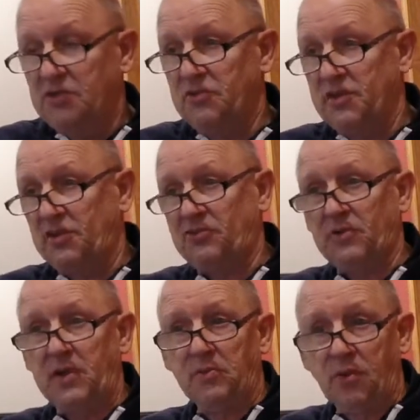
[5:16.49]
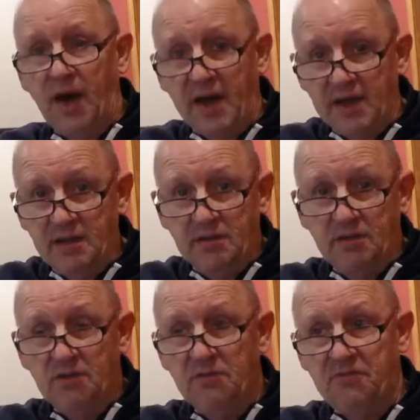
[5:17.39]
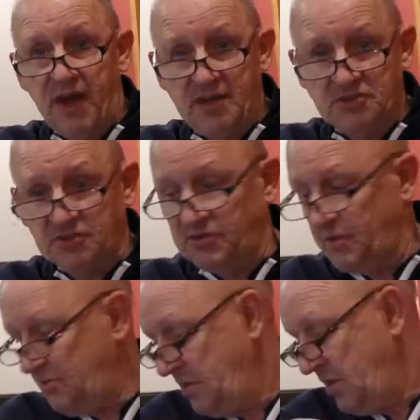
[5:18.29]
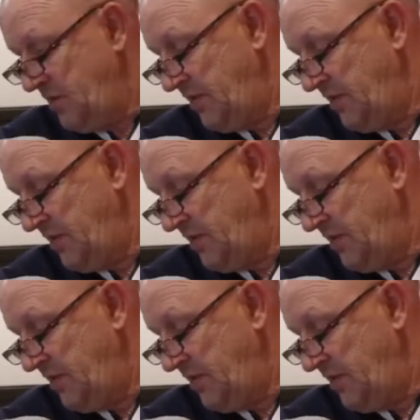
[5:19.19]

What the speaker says: To the extreme right, fascism,